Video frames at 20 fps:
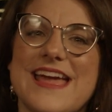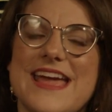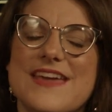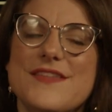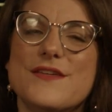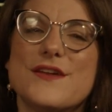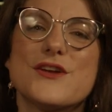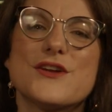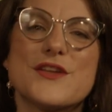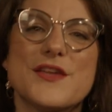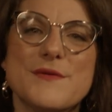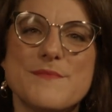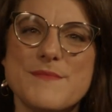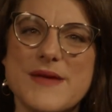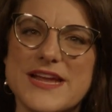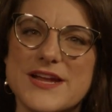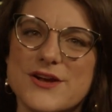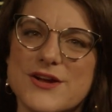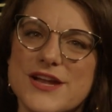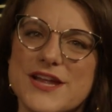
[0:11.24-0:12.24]
there, Kim
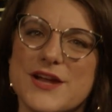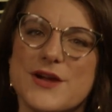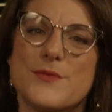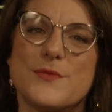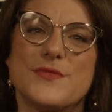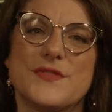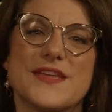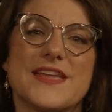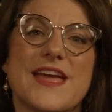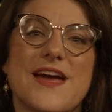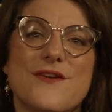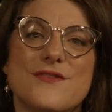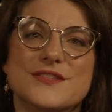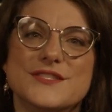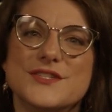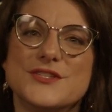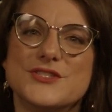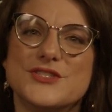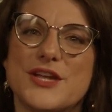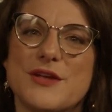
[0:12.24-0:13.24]
Baker here with the
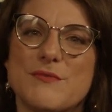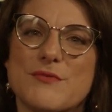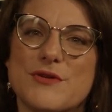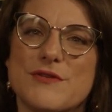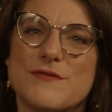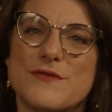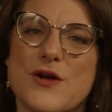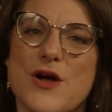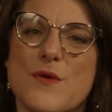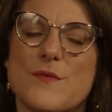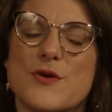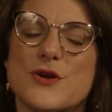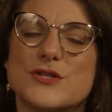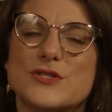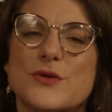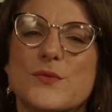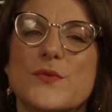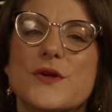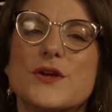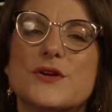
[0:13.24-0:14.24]
Gallatin Chamber of
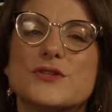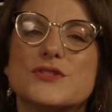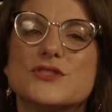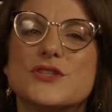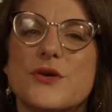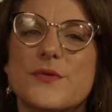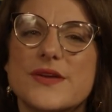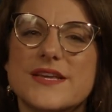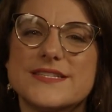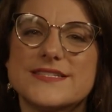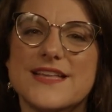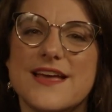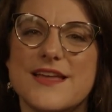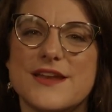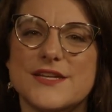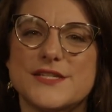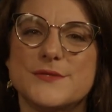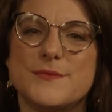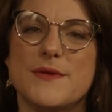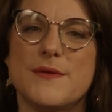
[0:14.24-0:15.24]
Commerce, and we are so
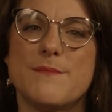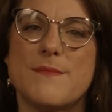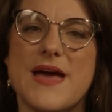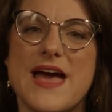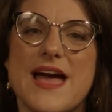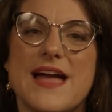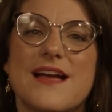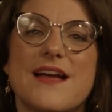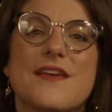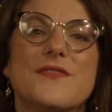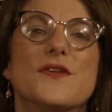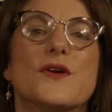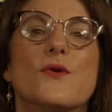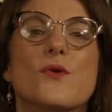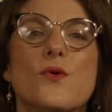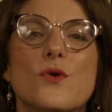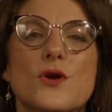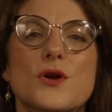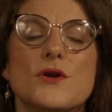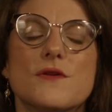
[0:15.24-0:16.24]
excited to be back at the
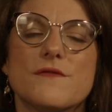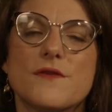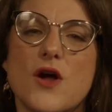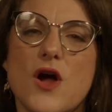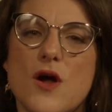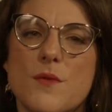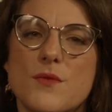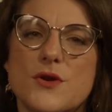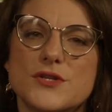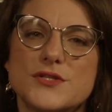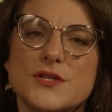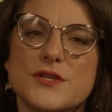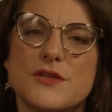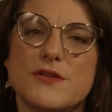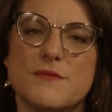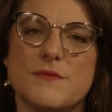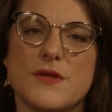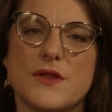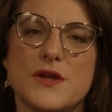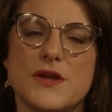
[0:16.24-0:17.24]
corner of commerce and
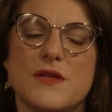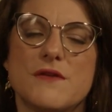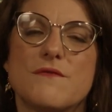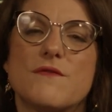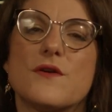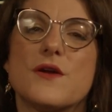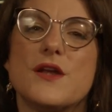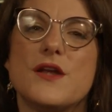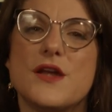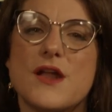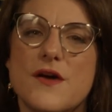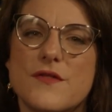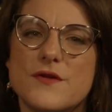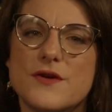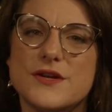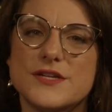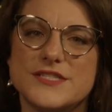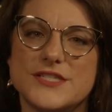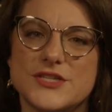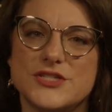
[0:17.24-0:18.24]
community for
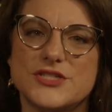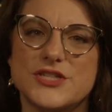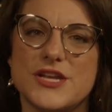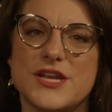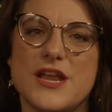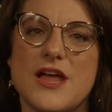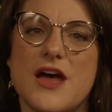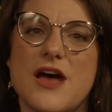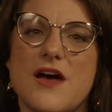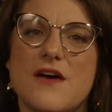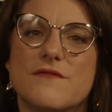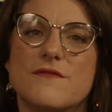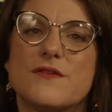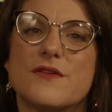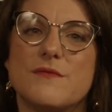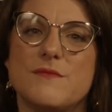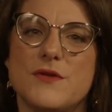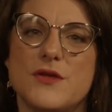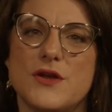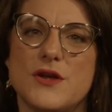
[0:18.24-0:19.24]
another edition of
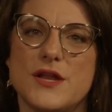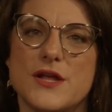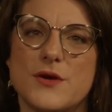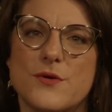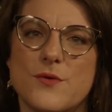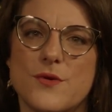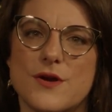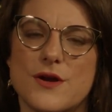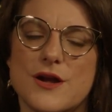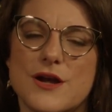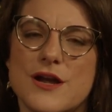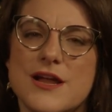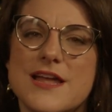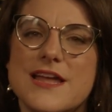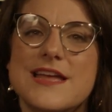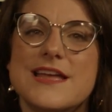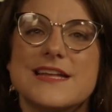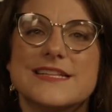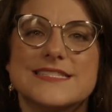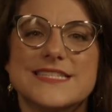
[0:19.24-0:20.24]
Community Corner.
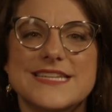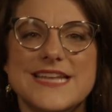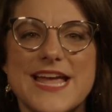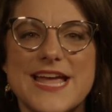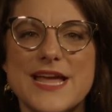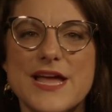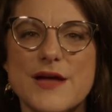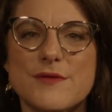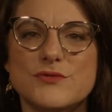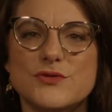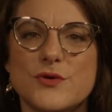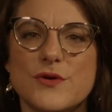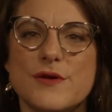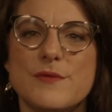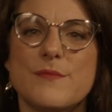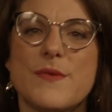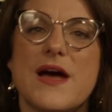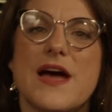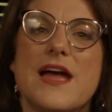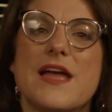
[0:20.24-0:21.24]
Today I'm
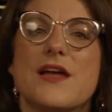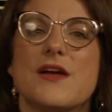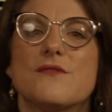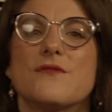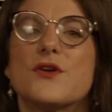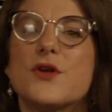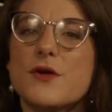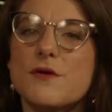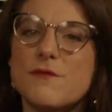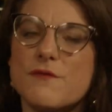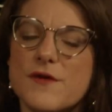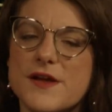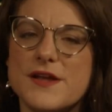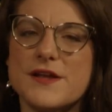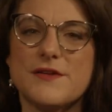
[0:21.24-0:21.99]
joined by a good friend